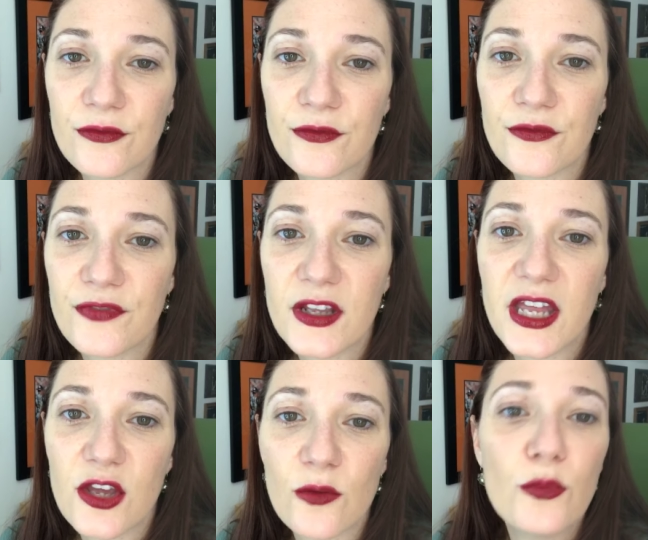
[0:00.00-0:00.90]
feel
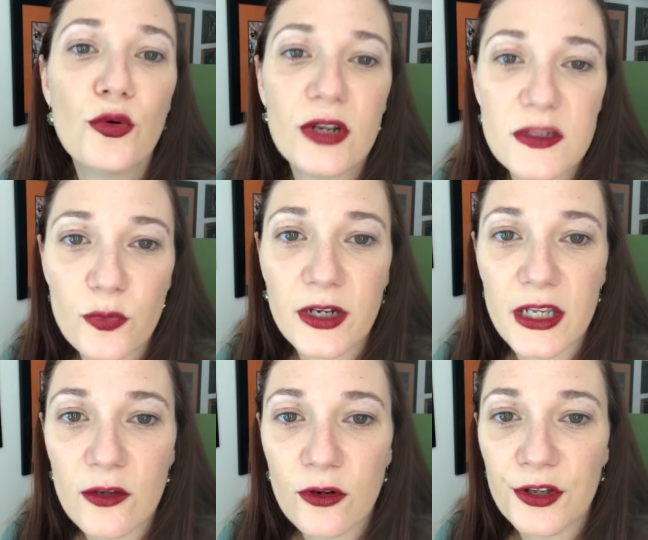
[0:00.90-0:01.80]
like your mood is
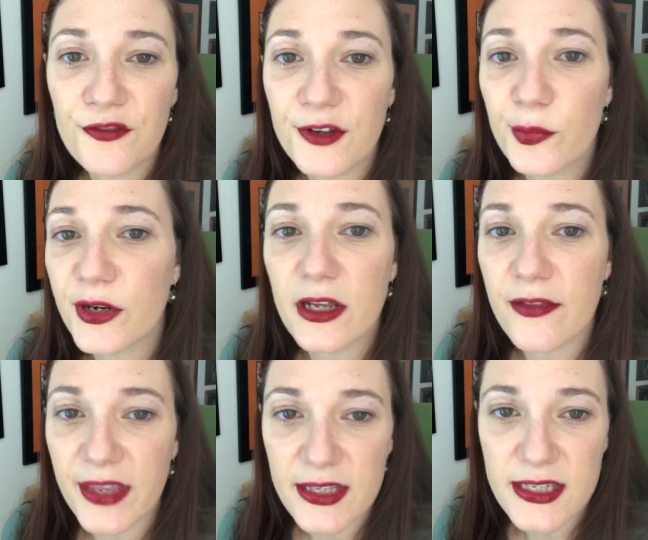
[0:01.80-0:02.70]
pretty or you feel pretty on
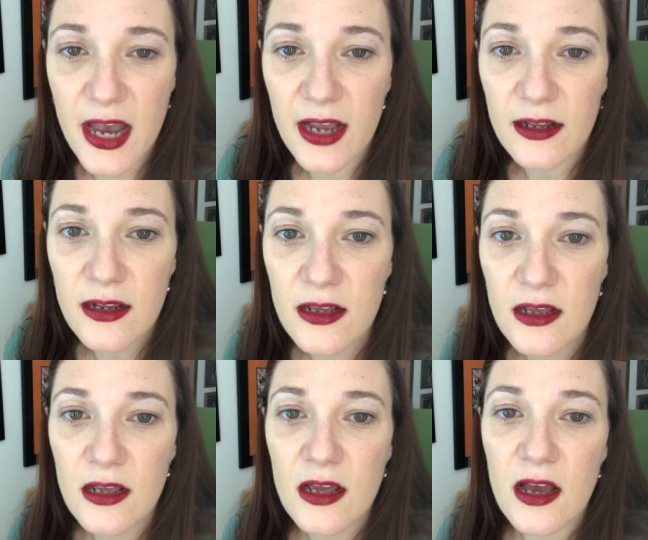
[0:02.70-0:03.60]
the inside.
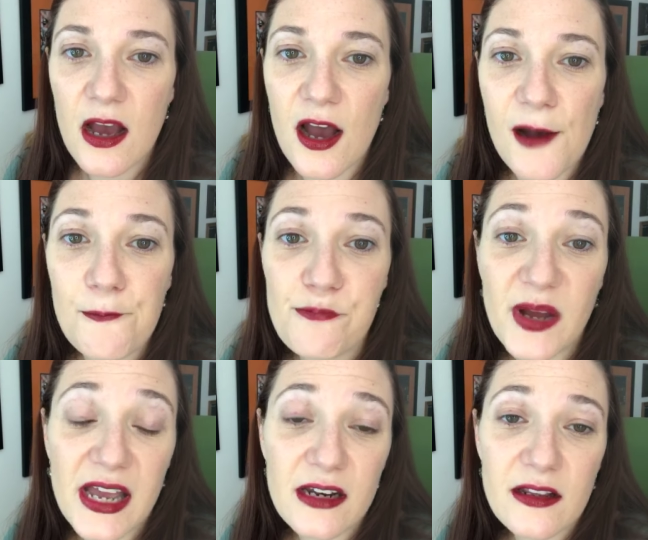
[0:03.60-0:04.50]

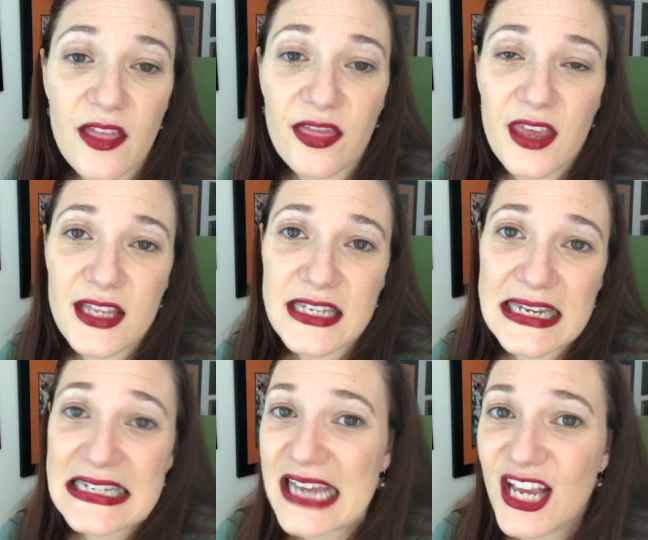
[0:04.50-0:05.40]
But it's a
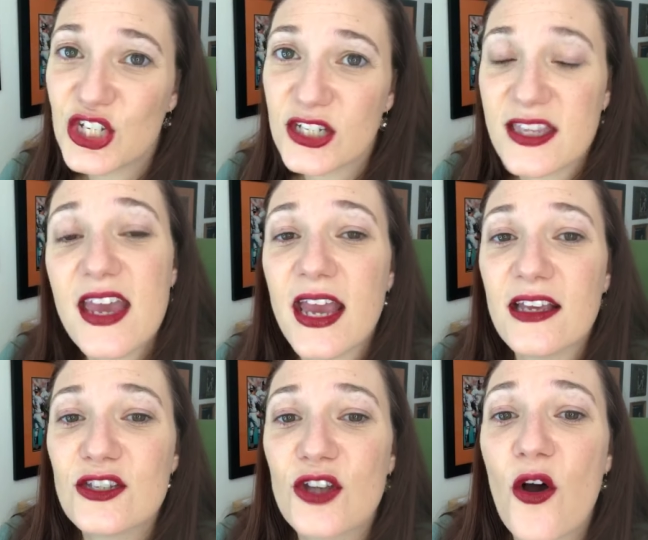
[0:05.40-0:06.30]
contagious thing.
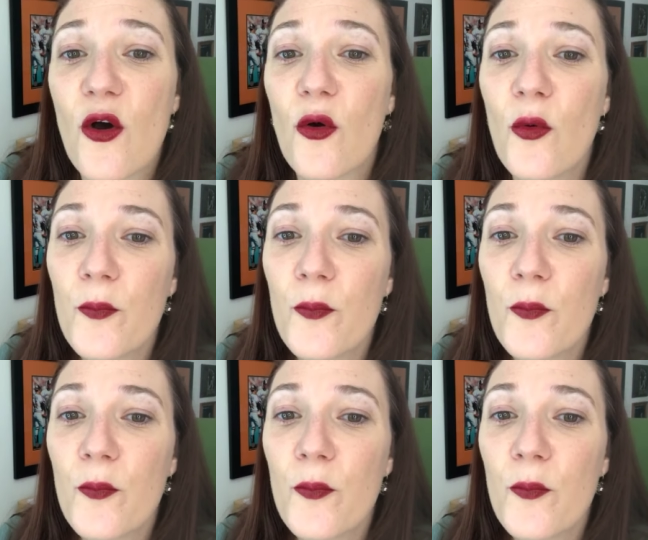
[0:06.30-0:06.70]
So